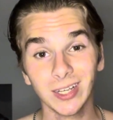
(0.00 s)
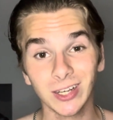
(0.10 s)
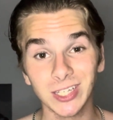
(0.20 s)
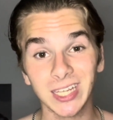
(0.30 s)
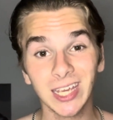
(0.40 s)

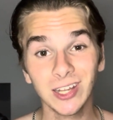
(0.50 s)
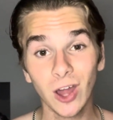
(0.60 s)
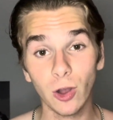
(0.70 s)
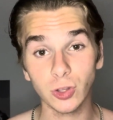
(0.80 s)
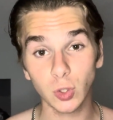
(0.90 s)
Because he
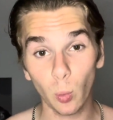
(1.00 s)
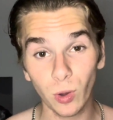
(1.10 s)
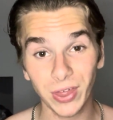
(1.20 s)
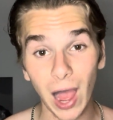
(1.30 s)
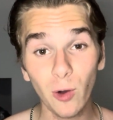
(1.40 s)
knows
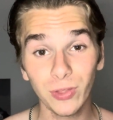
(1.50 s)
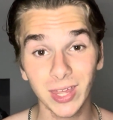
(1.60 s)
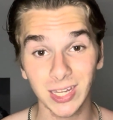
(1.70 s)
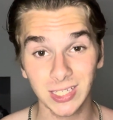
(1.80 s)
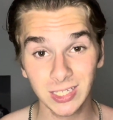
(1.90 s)
without
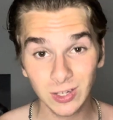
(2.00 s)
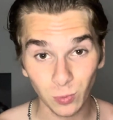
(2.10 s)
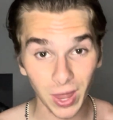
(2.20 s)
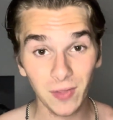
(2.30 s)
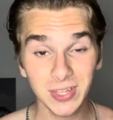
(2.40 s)
this
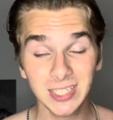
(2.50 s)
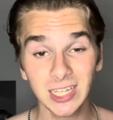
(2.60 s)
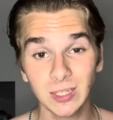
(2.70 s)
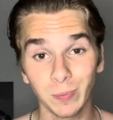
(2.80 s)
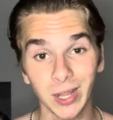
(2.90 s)

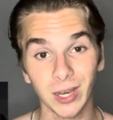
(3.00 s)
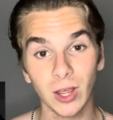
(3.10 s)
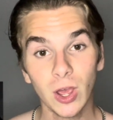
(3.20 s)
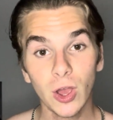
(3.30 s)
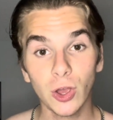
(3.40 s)
discipline,
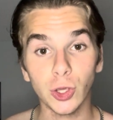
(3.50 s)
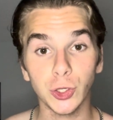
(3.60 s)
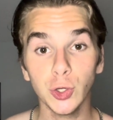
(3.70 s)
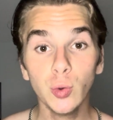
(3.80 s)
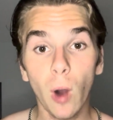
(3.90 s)

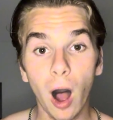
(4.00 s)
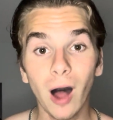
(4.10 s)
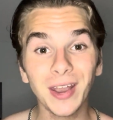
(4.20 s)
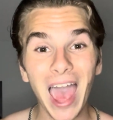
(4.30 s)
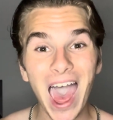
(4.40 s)
you
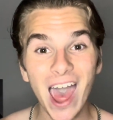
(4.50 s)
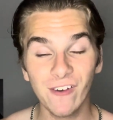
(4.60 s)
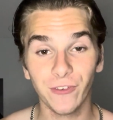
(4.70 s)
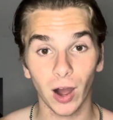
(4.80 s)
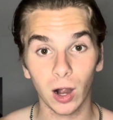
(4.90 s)
aren't
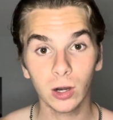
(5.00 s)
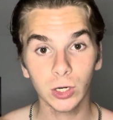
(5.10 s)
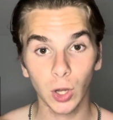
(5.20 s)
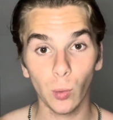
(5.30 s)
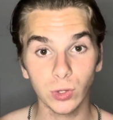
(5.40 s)
ever
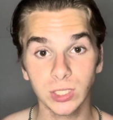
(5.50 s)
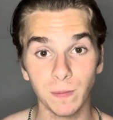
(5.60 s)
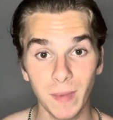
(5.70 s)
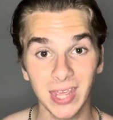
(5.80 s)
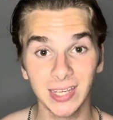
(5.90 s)
going to
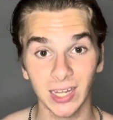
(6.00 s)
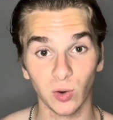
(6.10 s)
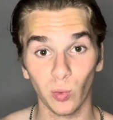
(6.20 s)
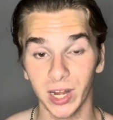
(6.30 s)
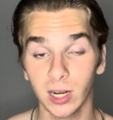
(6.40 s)
make it
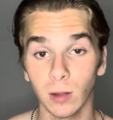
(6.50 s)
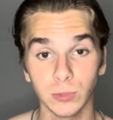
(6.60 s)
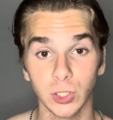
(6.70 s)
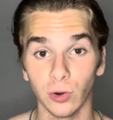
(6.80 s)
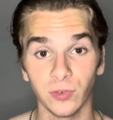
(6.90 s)
when it comes
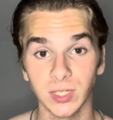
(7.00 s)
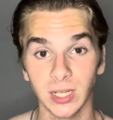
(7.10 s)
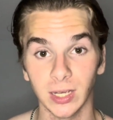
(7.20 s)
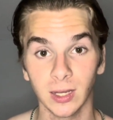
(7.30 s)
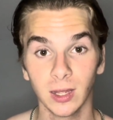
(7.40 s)
to your
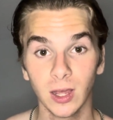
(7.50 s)
physique.